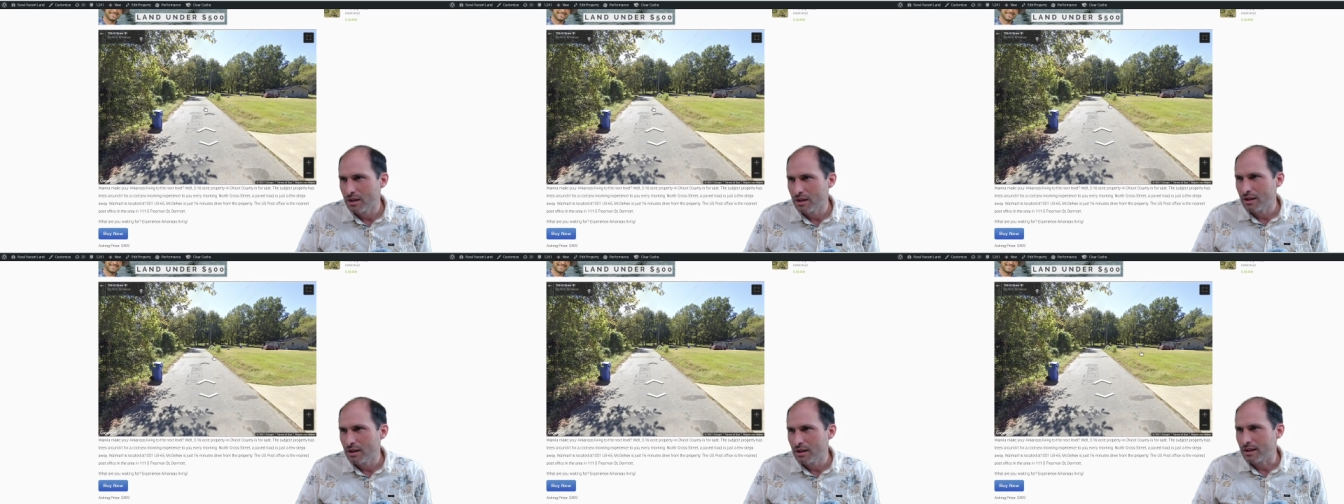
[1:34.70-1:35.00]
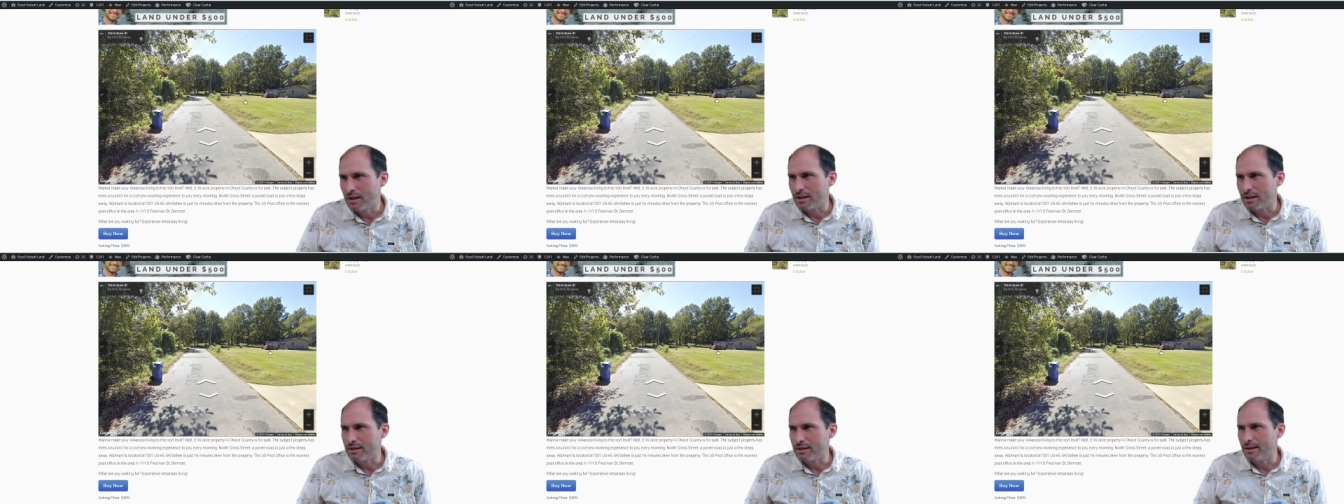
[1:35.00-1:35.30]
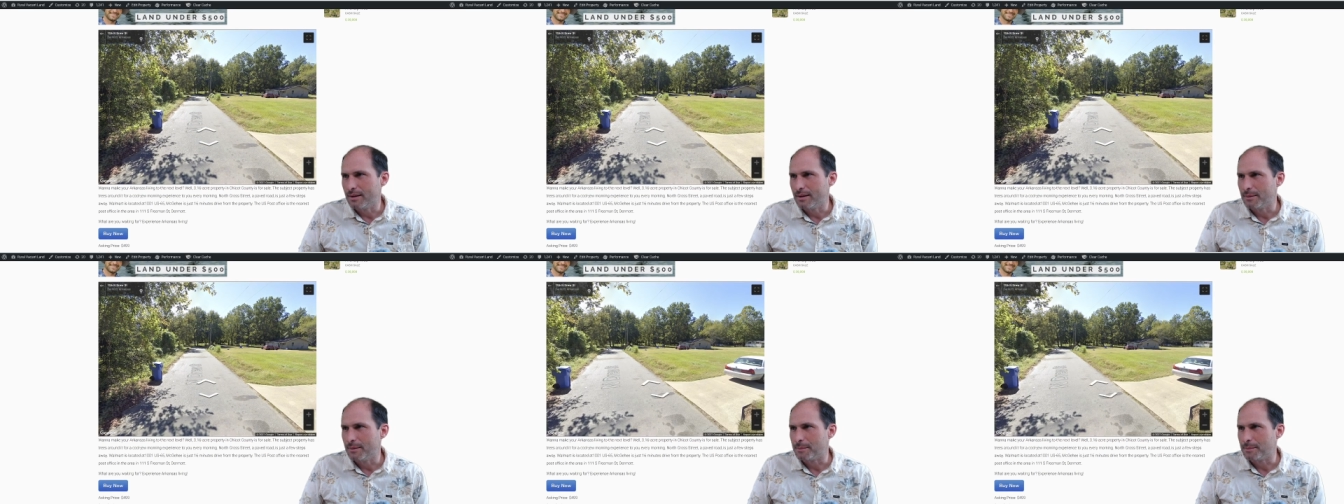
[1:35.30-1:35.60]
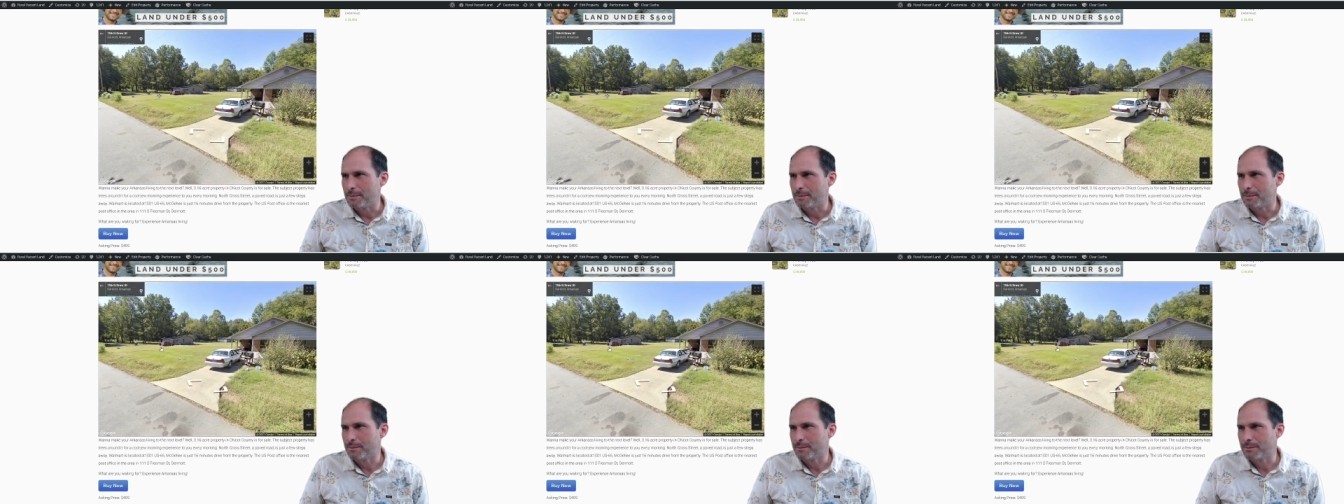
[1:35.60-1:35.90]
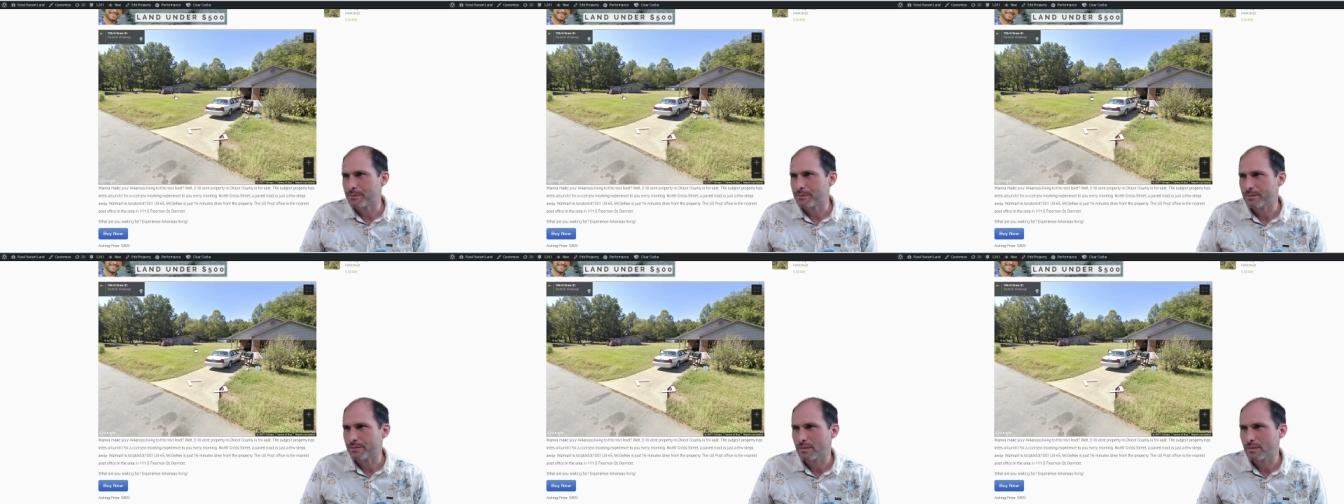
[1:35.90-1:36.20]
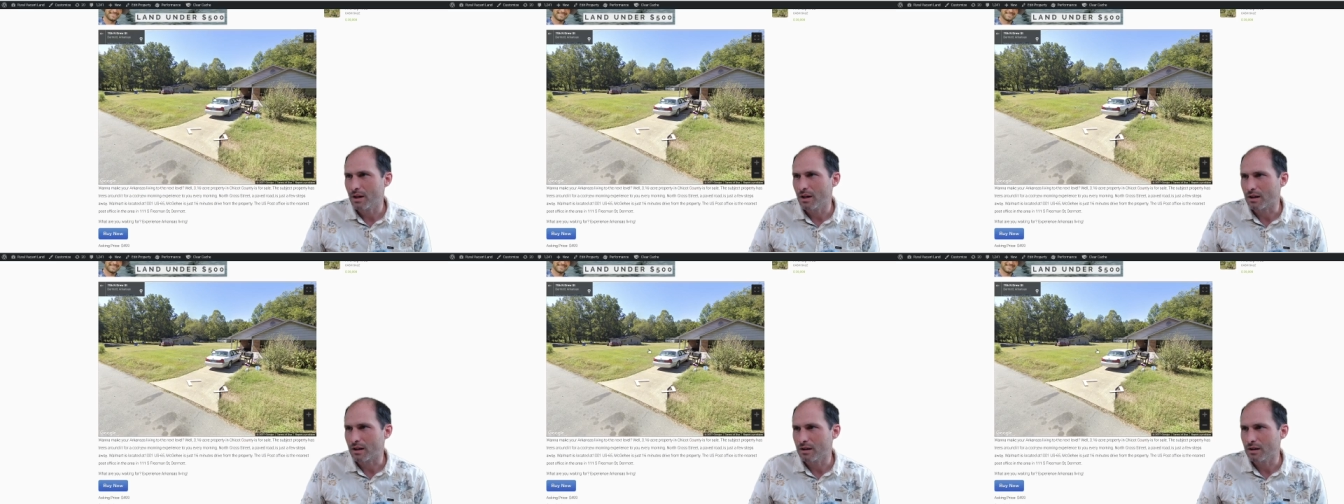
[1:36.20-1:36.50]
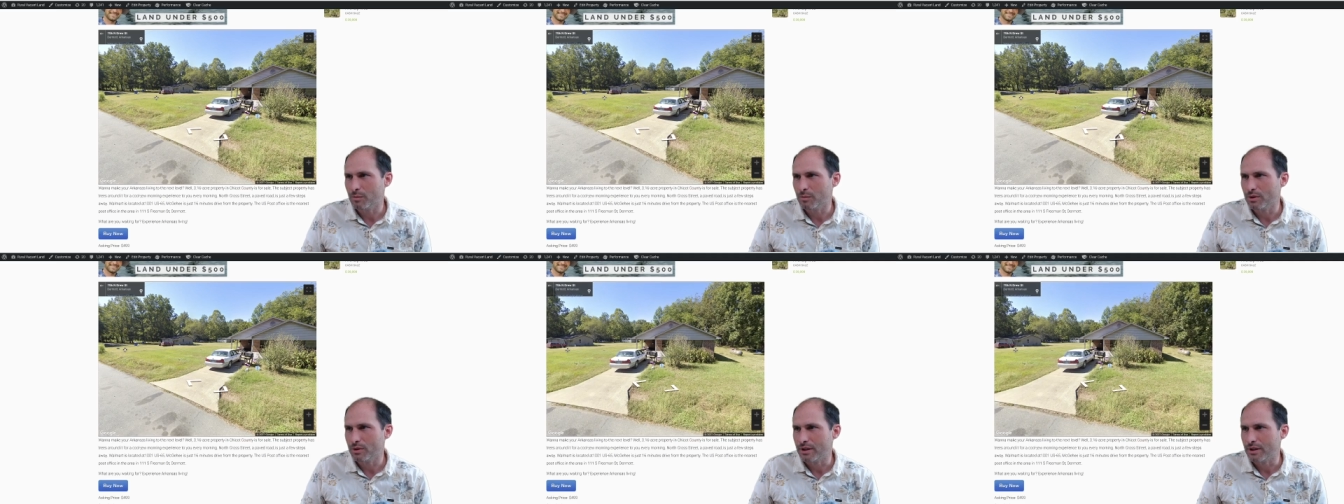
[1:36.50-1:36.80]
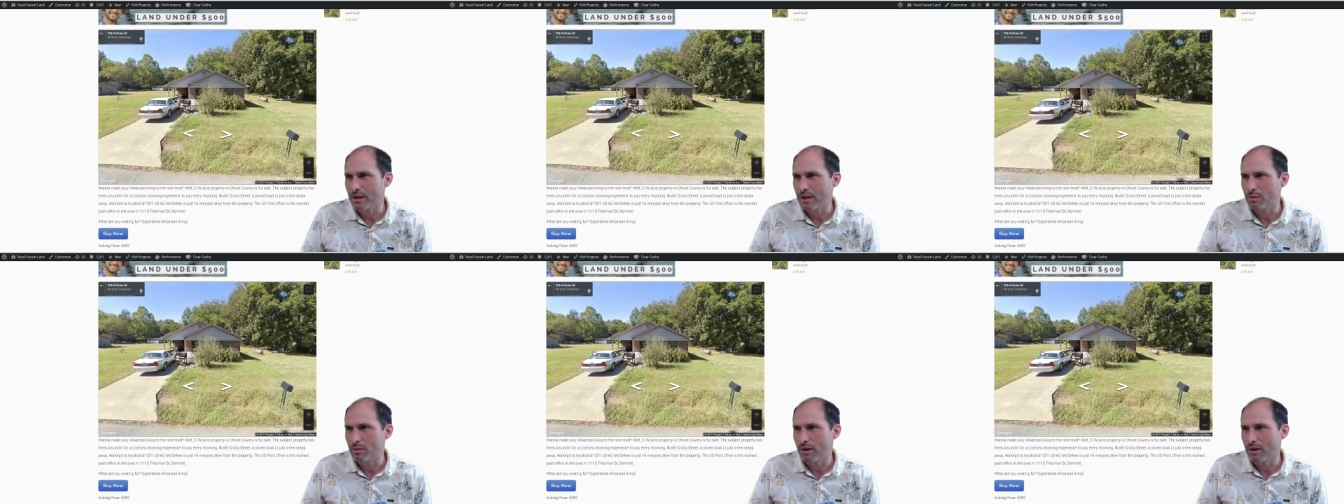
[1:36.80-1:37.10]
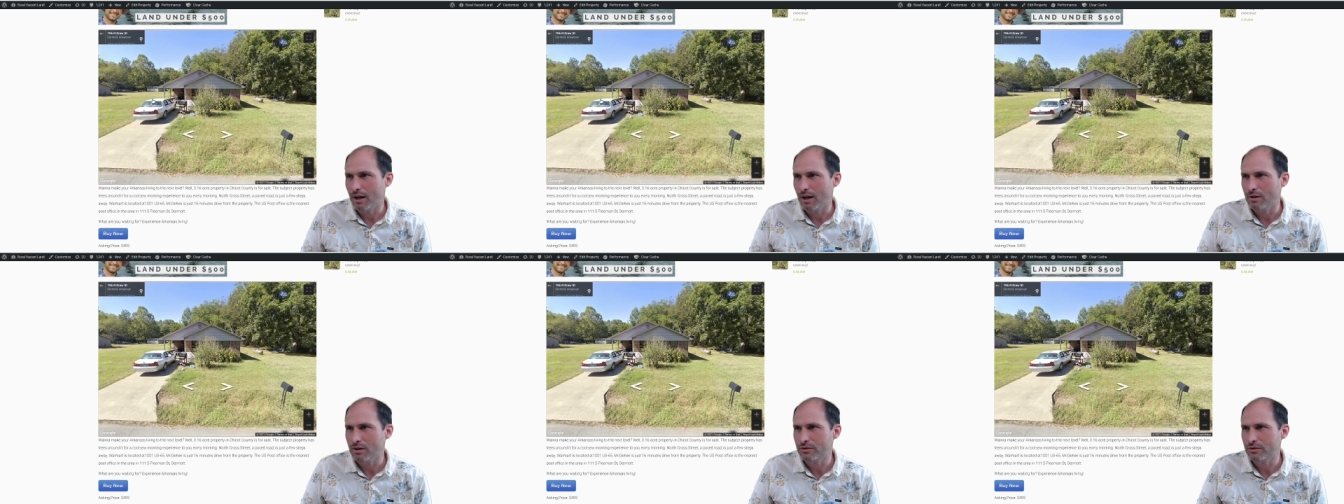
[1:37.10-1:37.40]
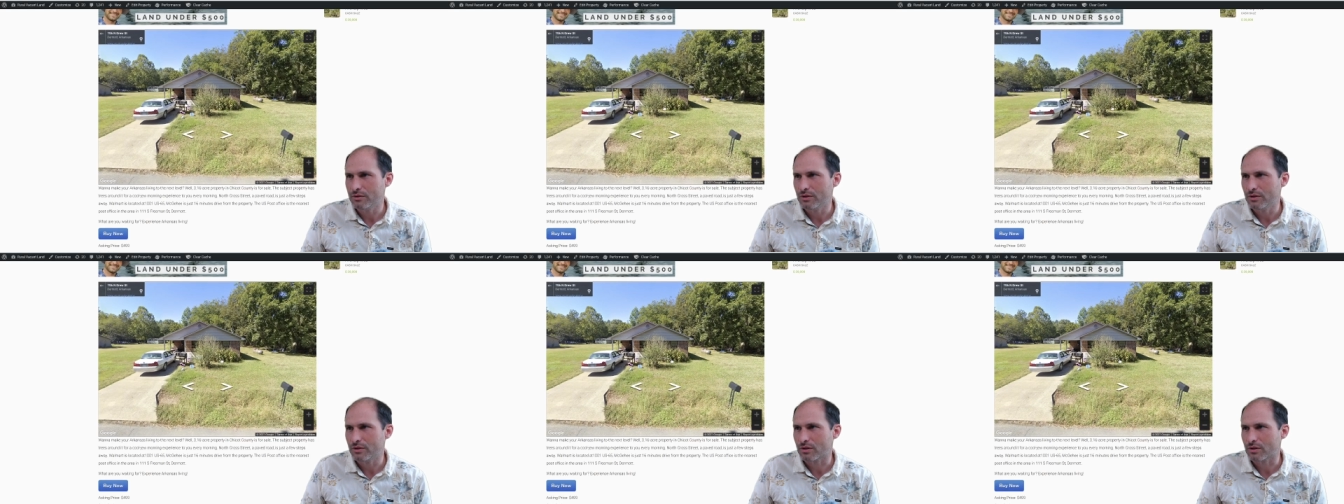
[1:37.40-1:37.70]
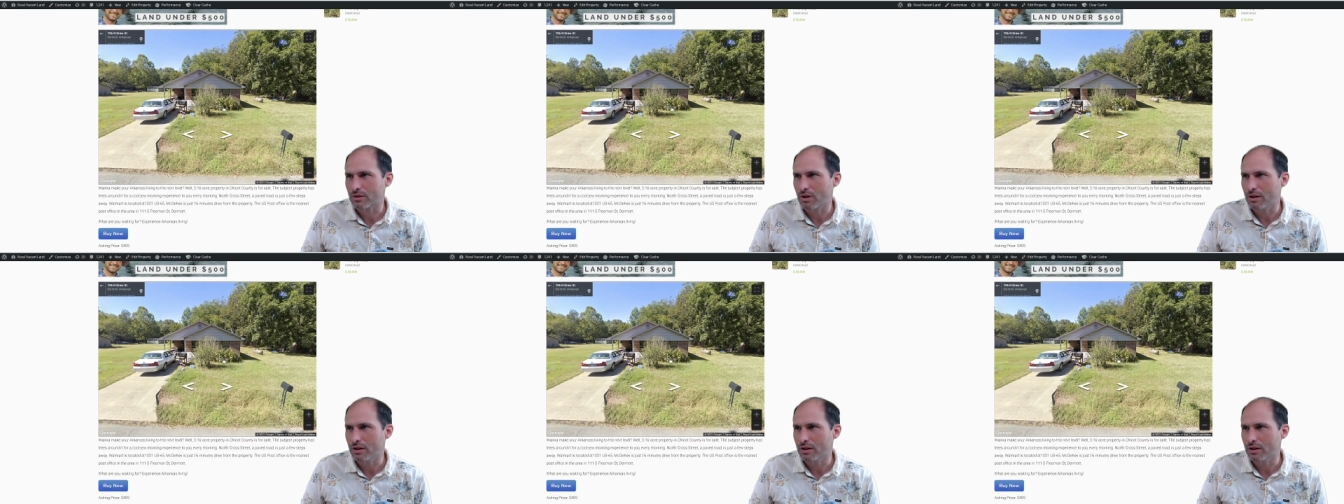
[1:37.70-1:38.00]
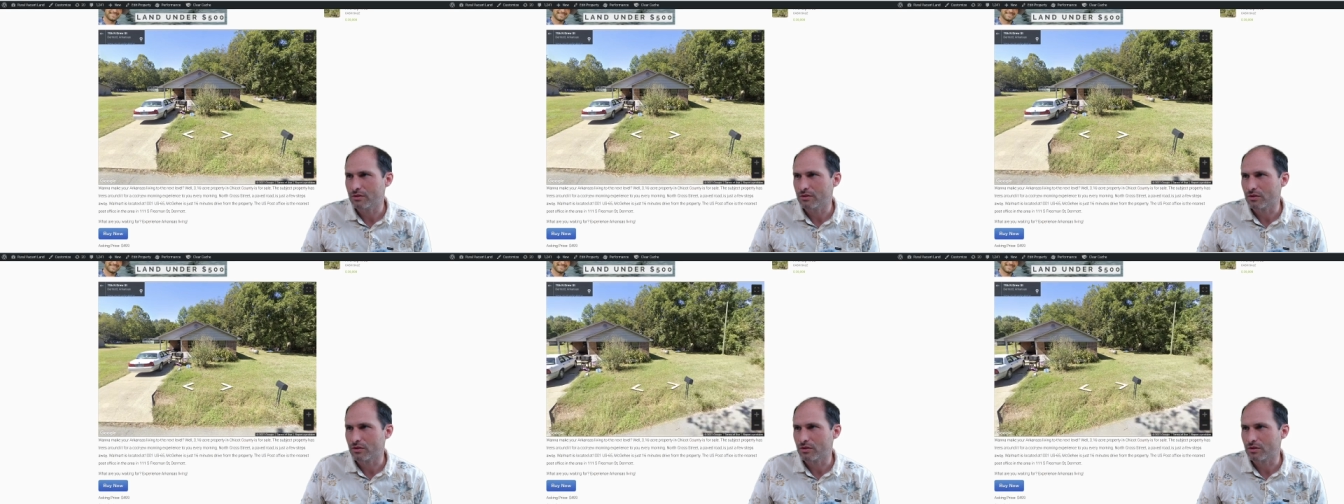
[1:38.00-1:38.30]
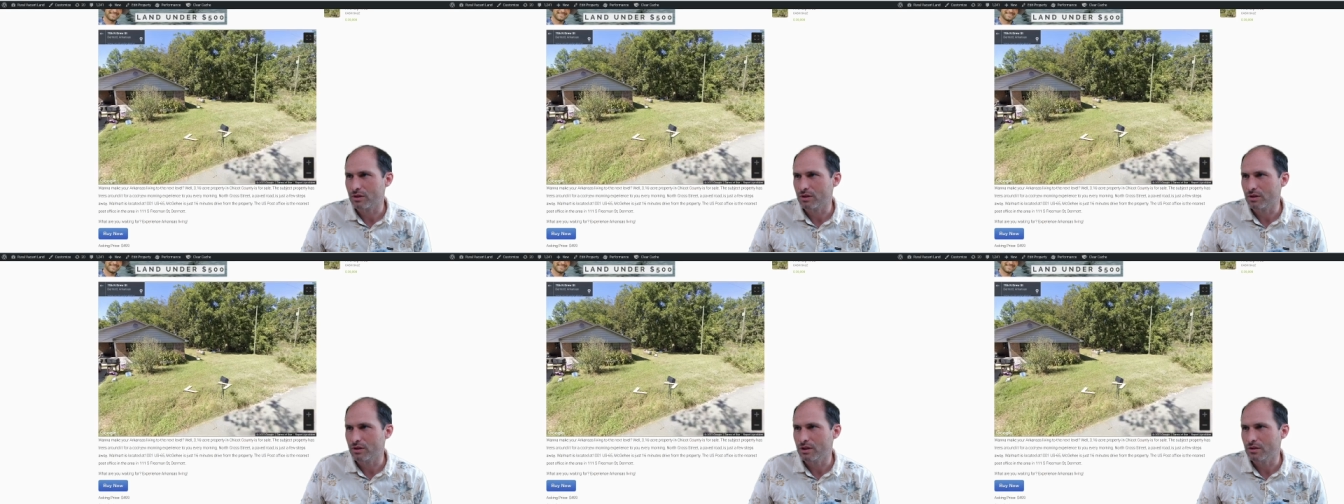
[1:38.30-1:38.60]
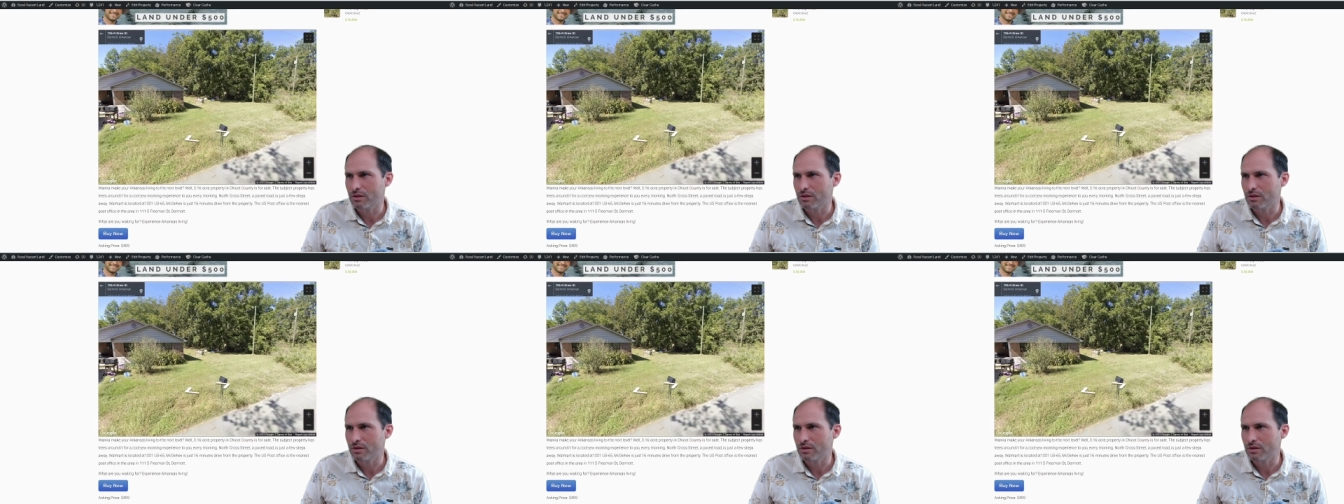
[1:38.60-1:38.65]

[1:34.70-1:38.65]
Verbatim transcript: and um, yeah, a couple neighbor houses across the street.